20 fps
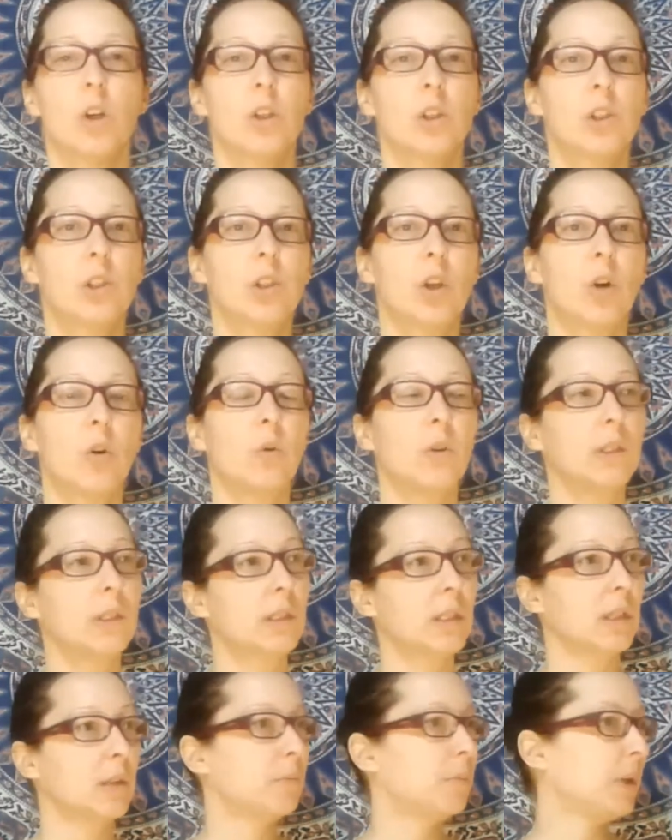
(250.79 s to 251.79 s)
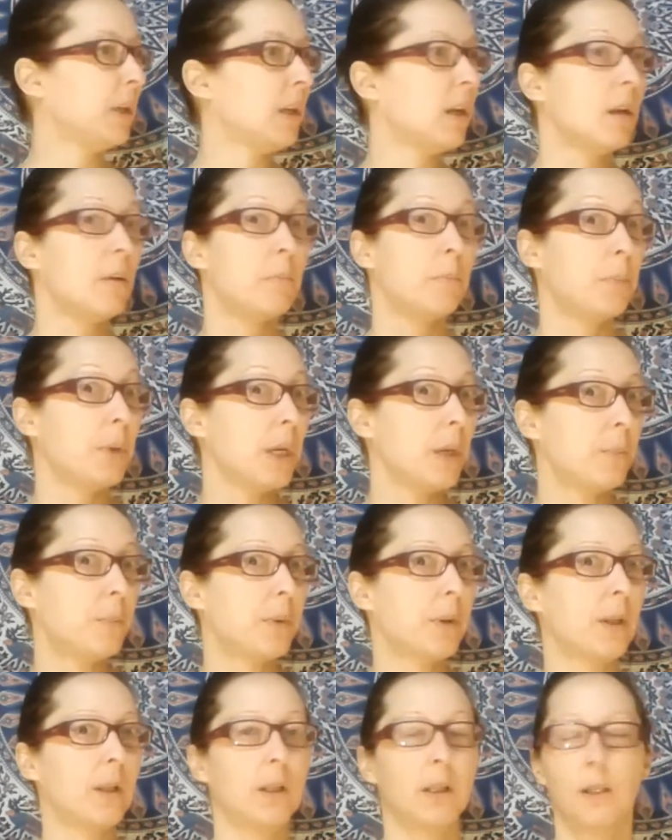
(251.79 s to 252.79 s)
So it can be
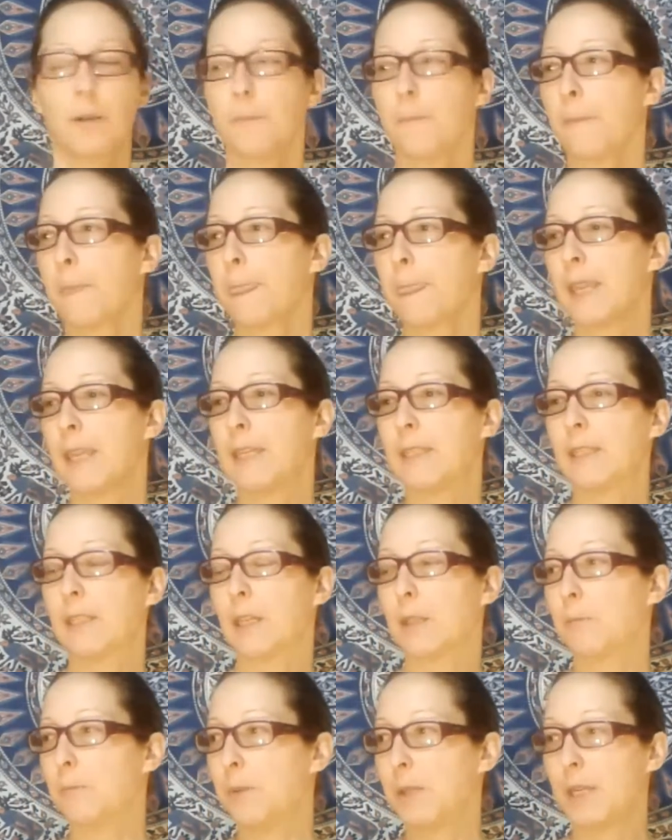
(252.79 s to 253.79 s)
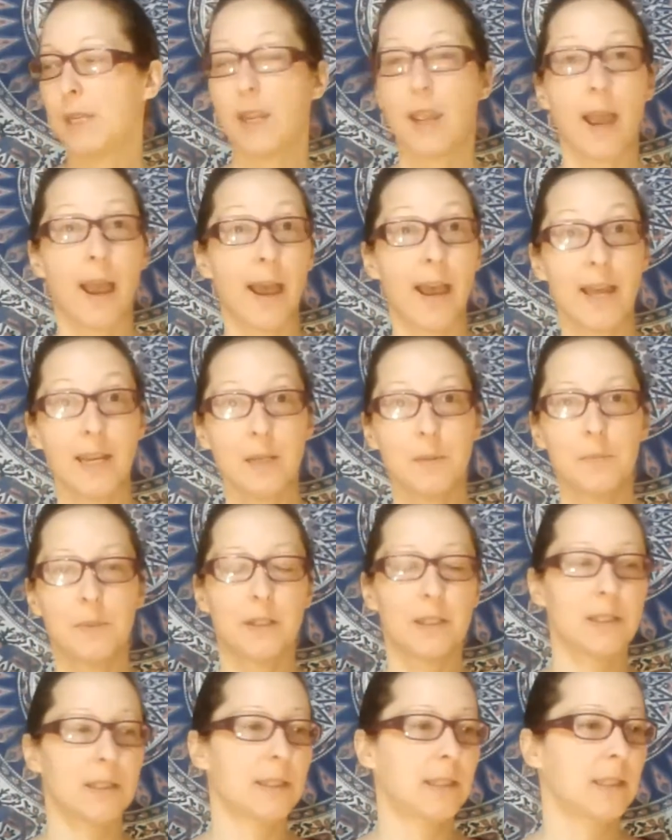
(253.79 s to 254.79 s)
people, it can be
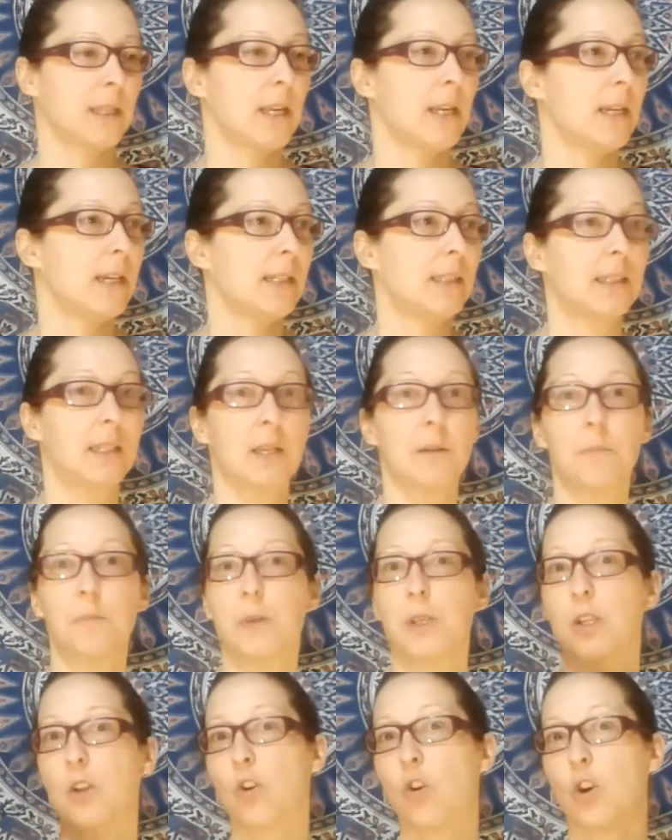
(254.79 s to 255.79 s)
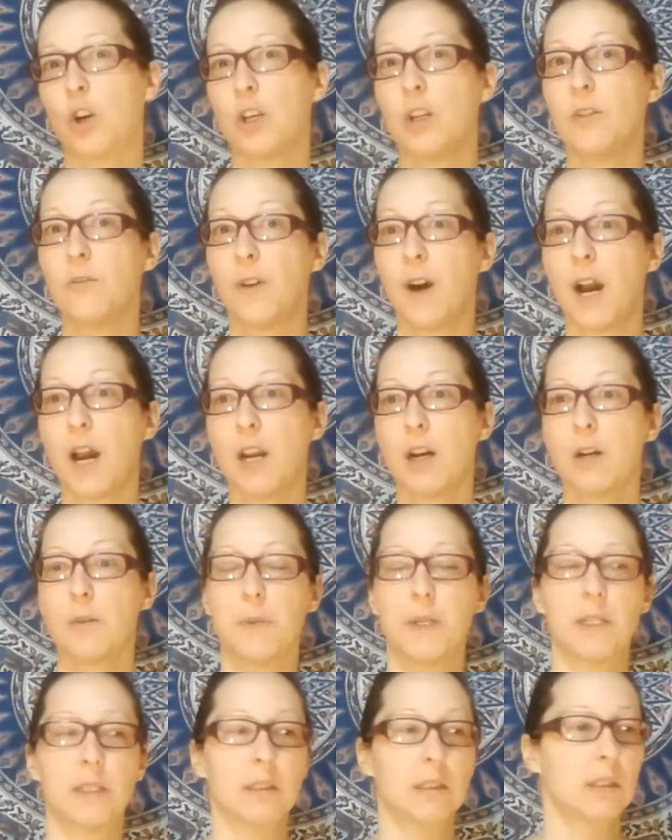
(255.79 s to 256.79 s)
animals, it can be your
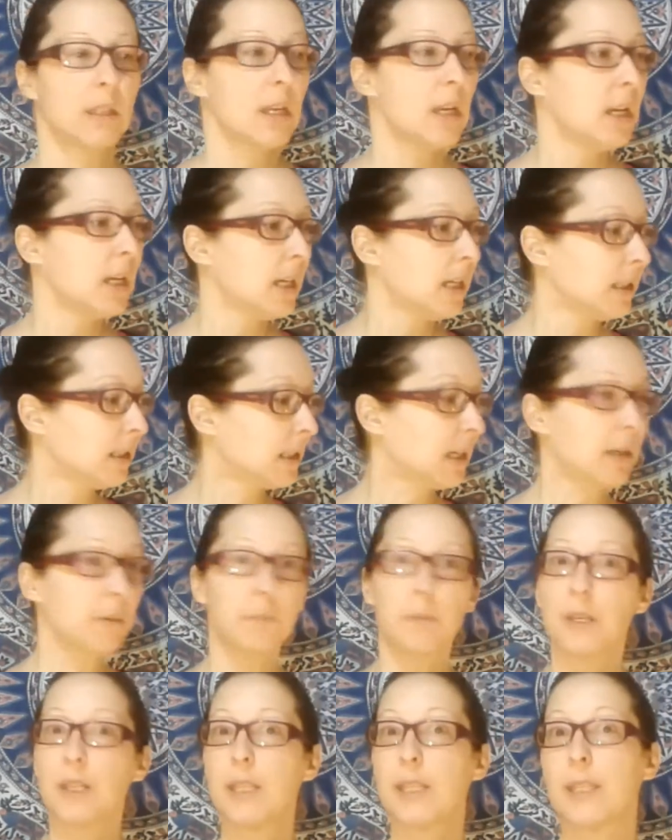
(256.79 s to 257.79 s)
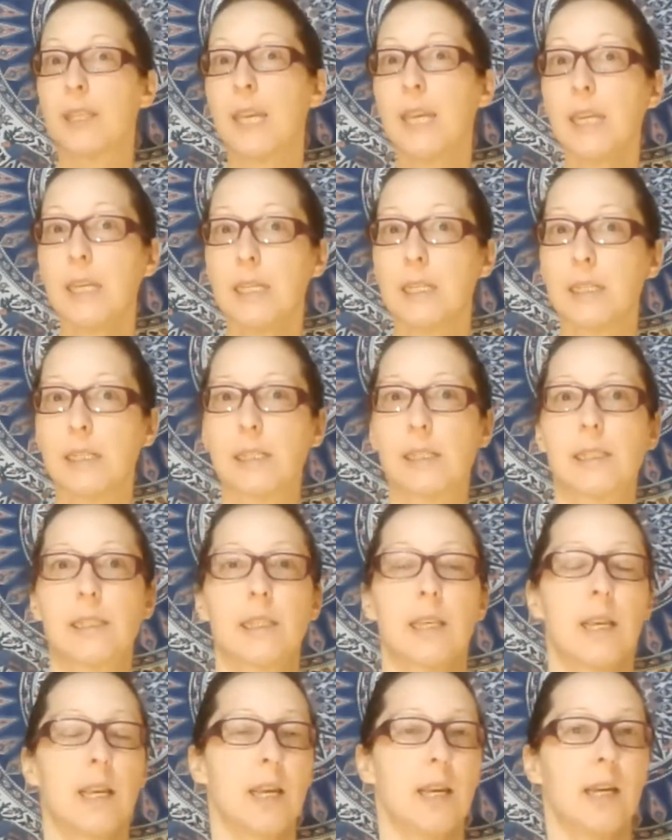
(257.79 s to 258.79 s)
environment, it can be
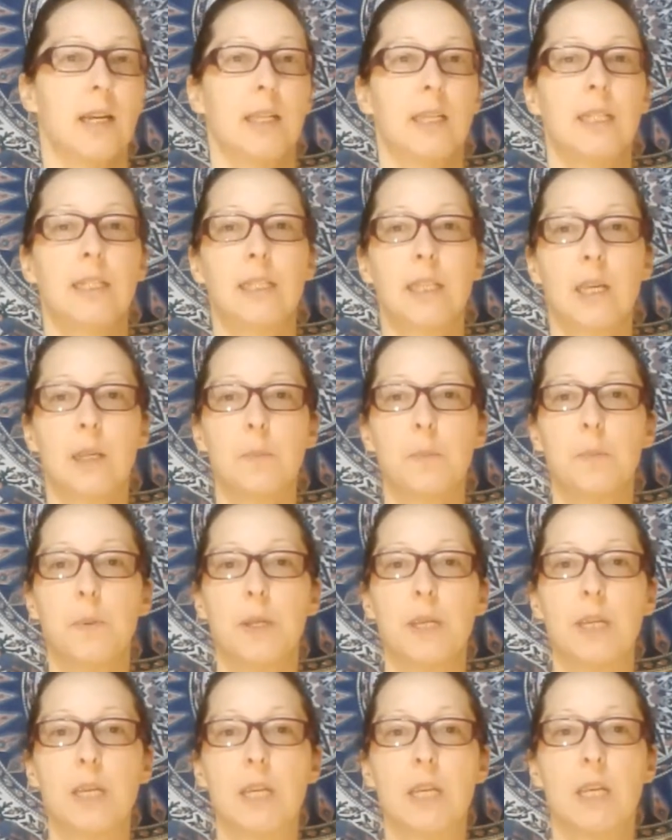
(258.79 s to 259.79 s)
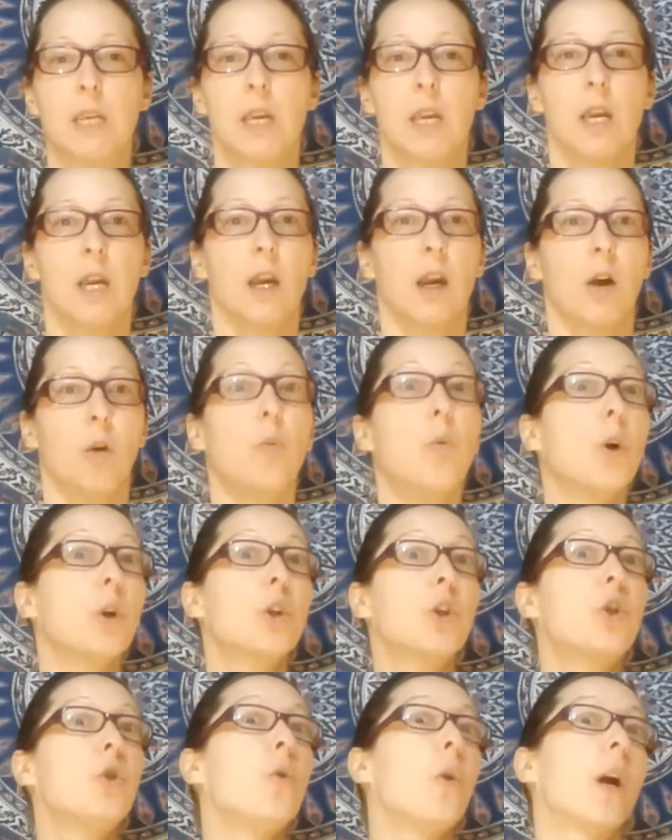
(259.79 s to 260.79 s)
things, it can be
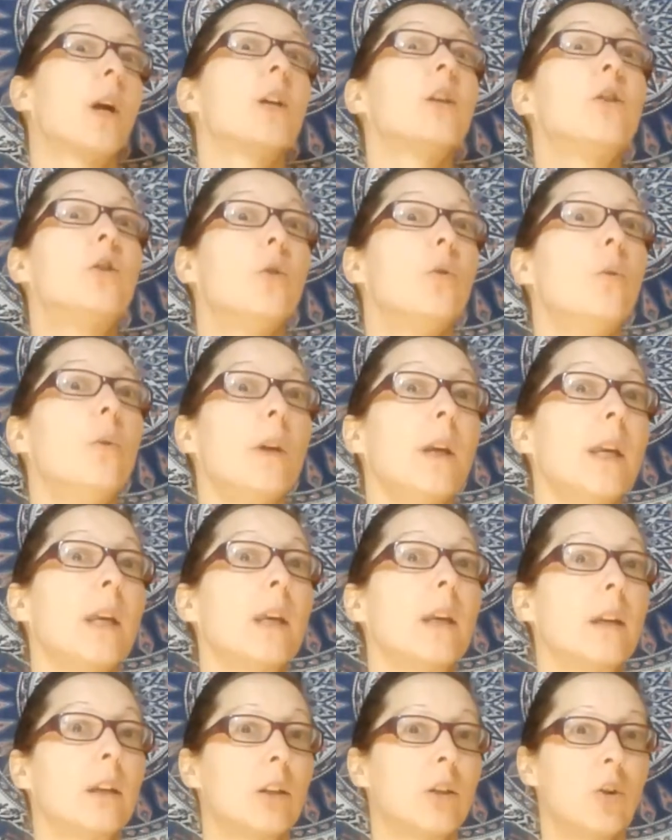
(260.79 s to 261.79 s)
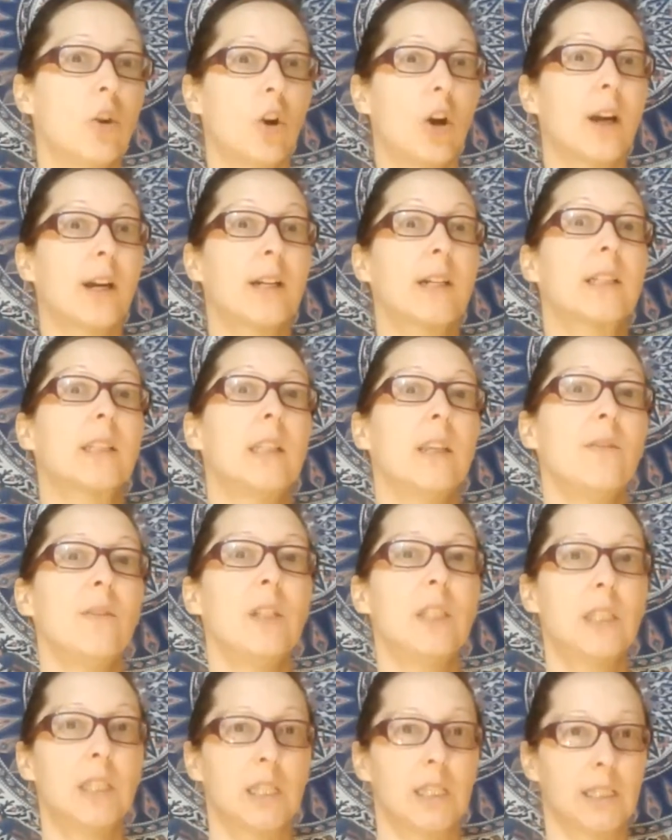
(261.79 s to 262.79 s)
what you are doing. Your
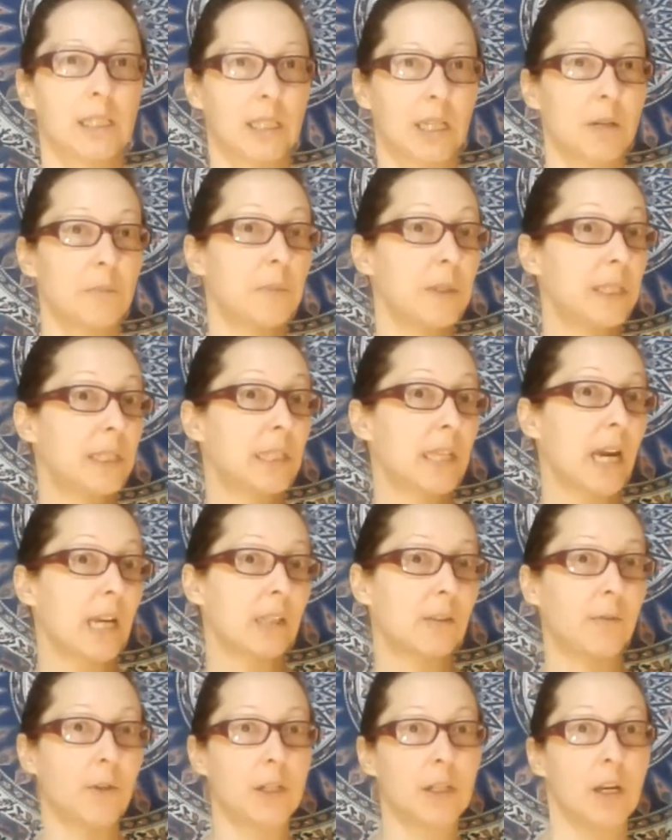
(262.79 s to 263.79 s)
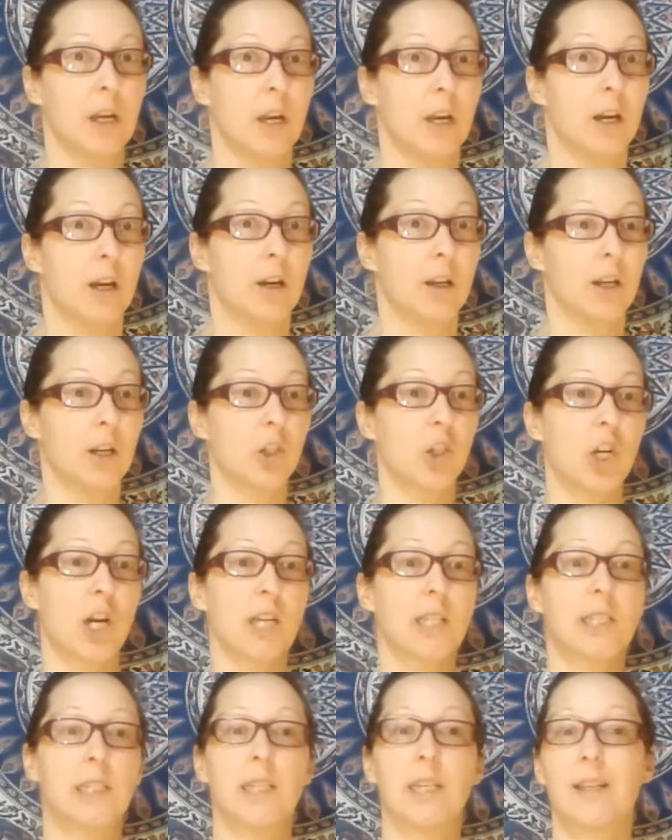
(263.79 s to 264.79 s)
activities can be sattvic
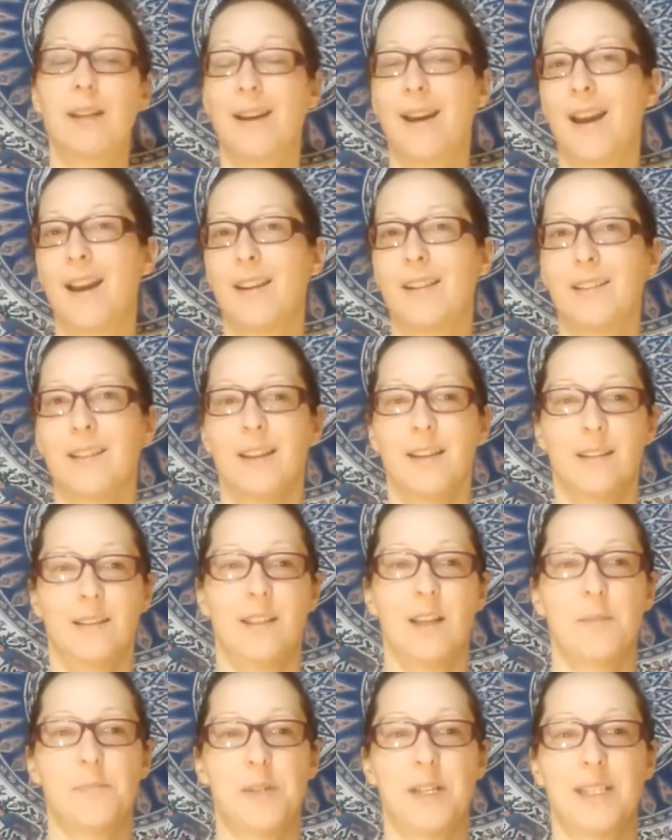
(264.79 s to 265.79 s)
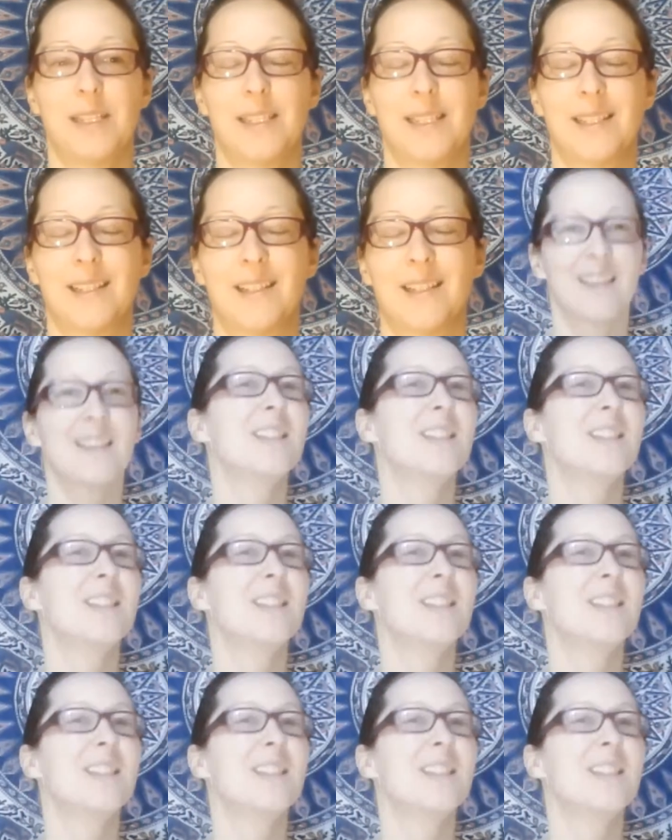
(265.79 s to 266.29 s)
Rajasic and Tamasic.